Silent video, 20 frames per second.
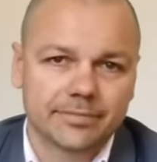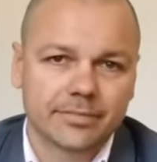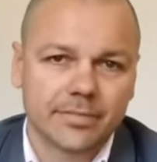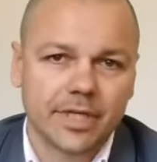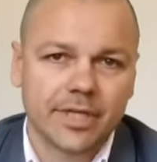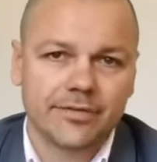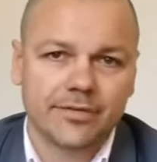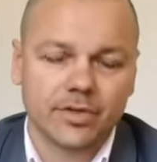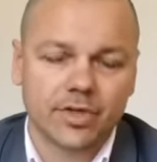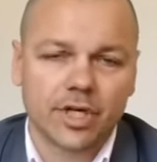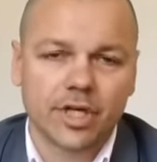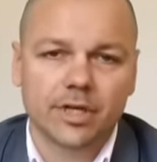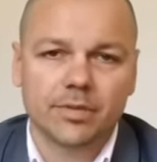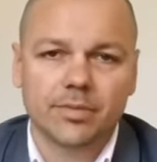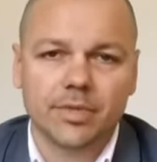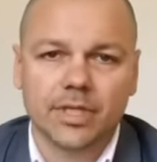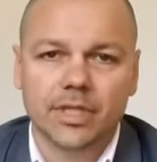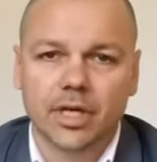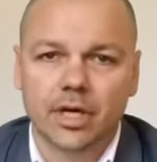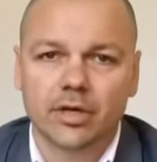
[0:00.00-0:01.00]
If you're going to
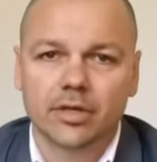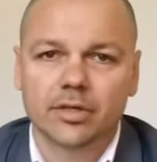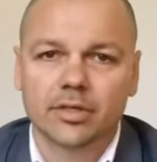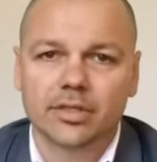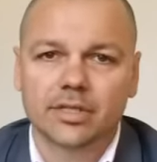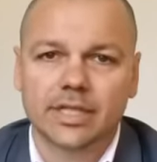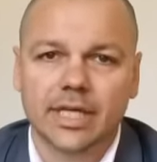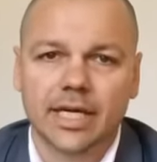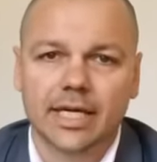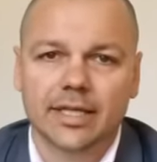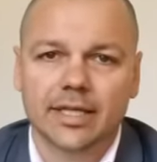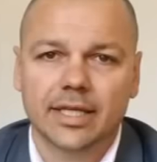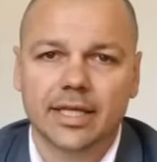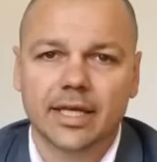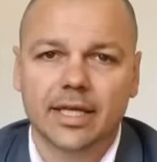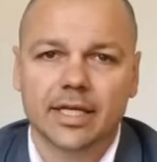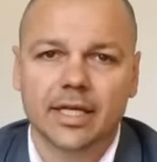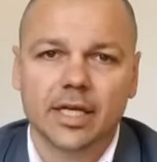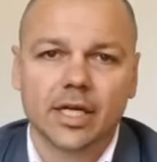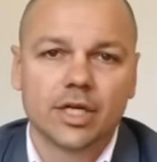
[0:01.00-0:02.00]
be noticed out
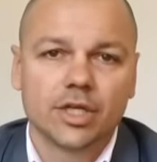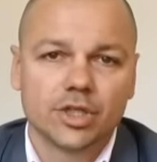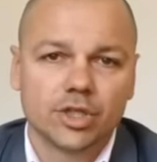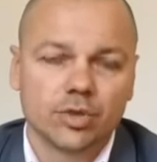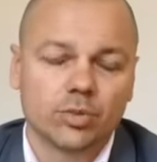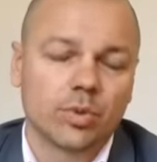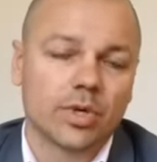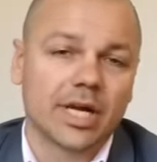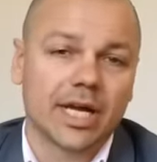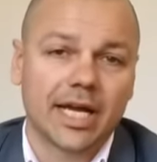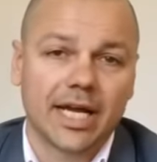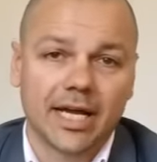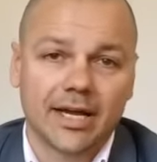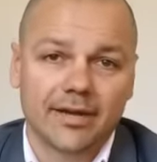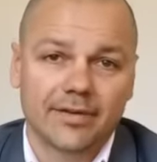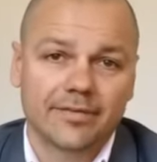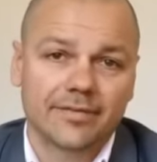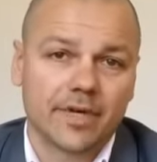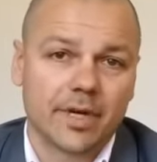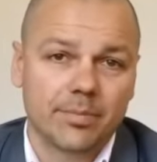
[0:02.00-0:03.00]
there, you want to
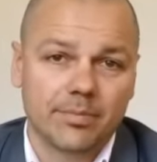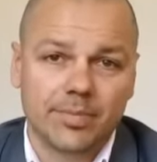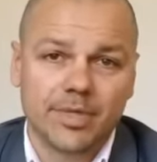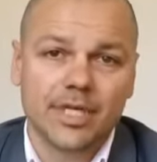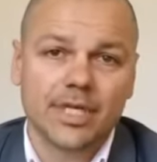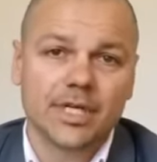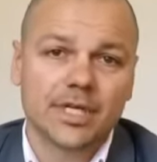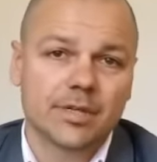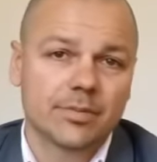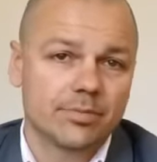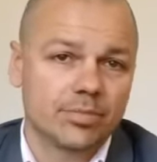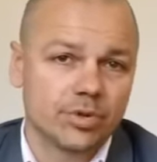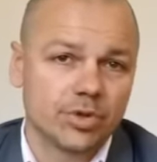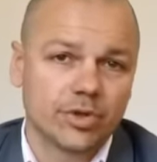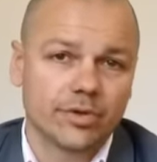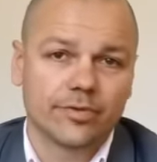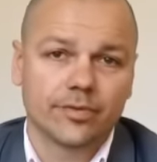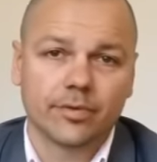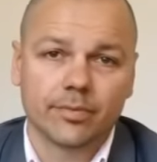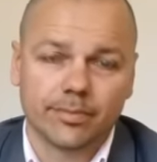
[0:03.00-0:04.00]
have a big,
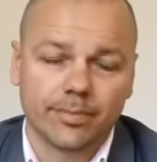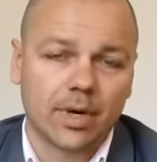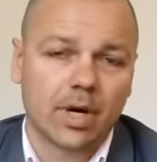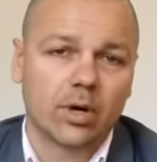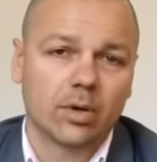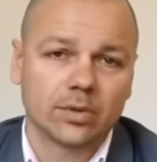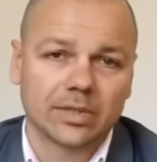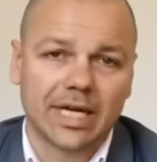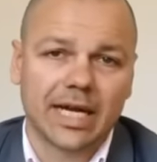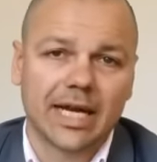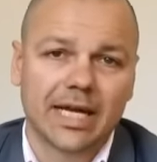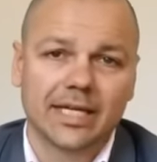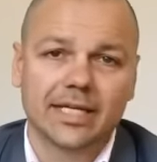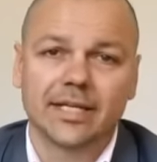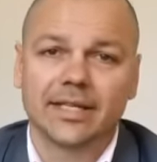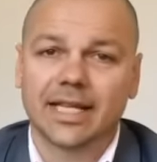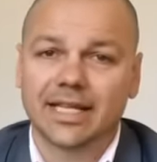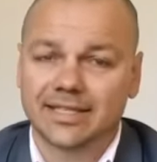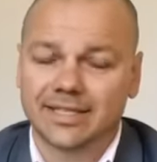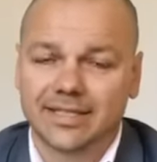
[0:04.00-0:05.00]
beautiful, bold ad
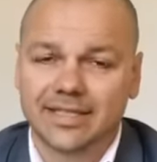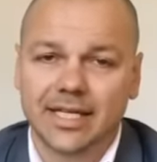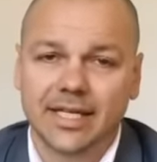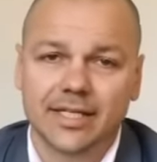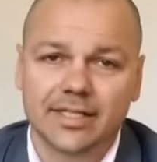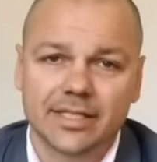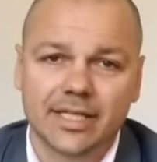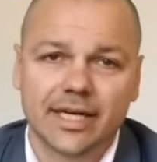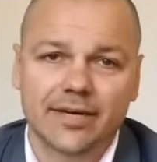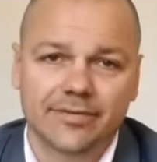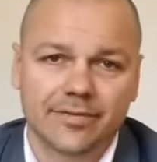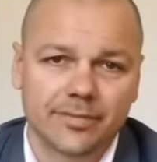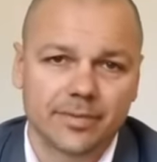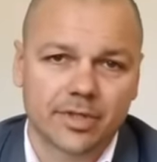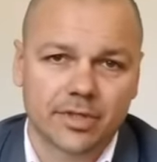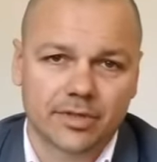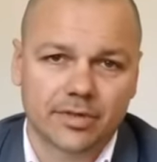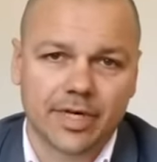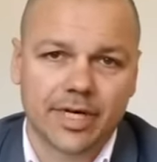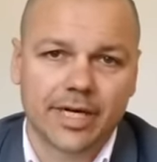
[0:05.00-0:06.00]
that stands out from the
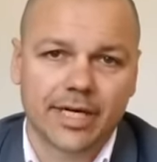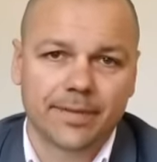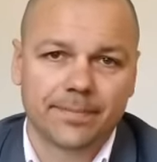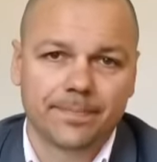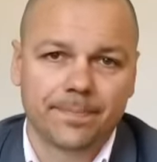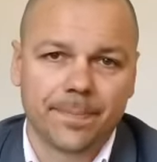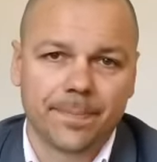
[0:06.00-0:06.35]
crowd.